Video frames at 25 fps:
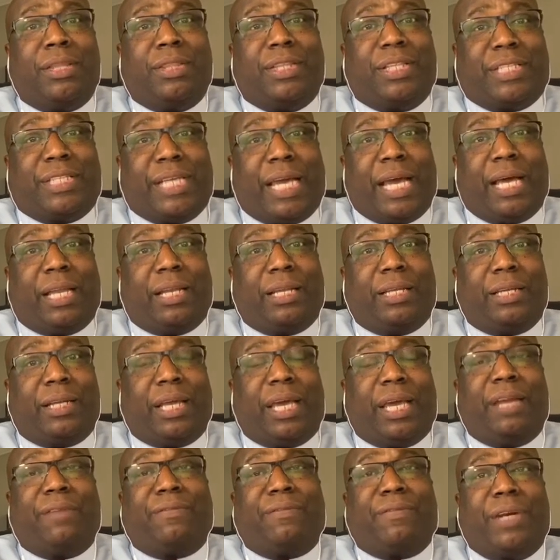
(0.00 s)
the talent
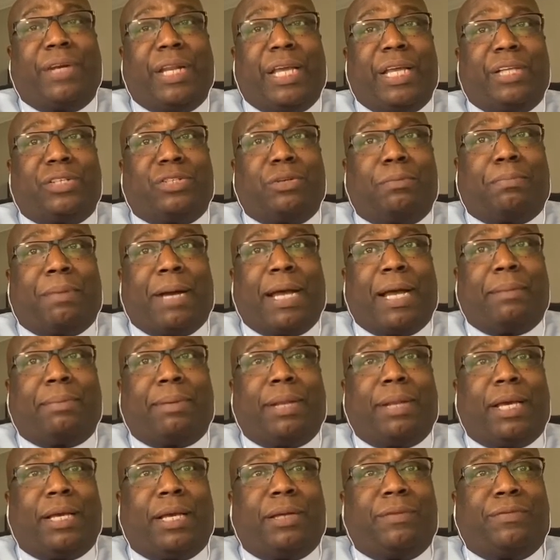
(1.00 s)
and financial
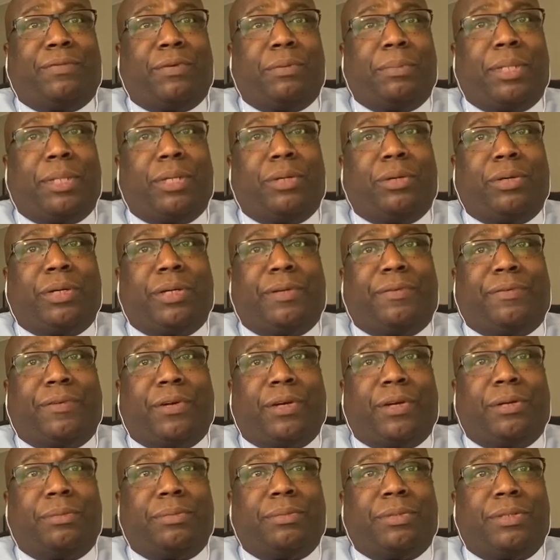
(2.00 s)
pipeline for minority
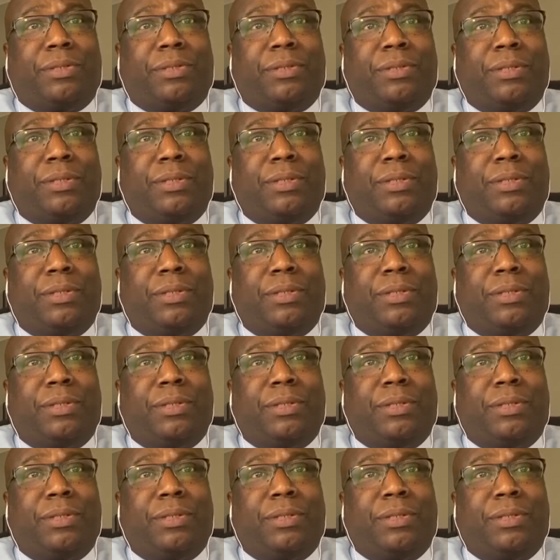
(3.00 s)
firms.